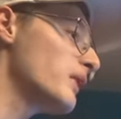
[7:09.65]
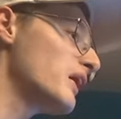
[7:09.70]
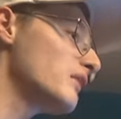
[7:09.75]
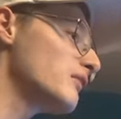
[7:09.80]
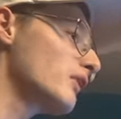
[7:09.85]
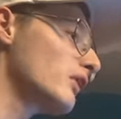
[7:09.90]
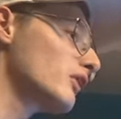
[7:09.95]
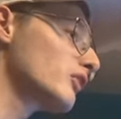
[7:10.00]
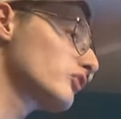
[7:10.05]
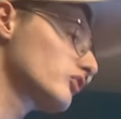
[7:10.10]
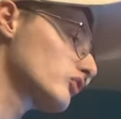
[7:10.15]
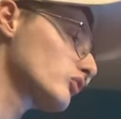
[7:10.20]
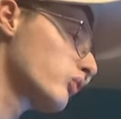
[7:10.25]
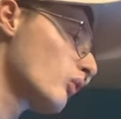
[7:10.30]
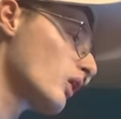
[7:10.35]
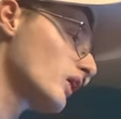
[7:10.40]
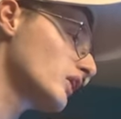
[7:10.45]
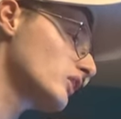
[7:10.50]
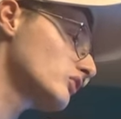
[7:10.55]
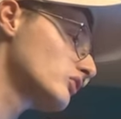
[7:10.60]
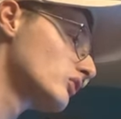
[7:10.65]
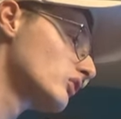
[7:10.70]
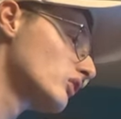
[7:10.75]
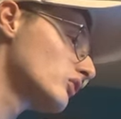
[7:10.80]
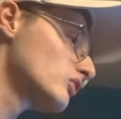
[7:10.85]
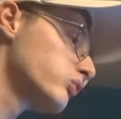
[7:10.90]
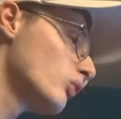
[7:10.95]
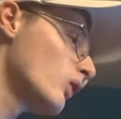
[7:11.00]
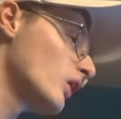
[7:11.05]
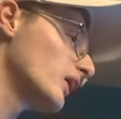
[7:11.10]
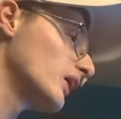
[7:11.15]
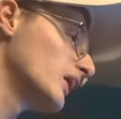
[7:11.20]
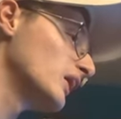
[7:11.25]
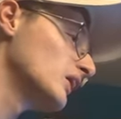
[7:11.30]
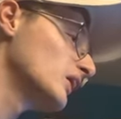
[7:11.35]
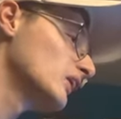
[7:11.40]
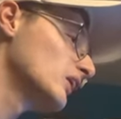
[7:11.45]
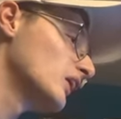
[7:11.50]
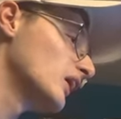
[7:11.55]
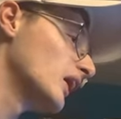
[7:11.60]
Beavers 22 to 20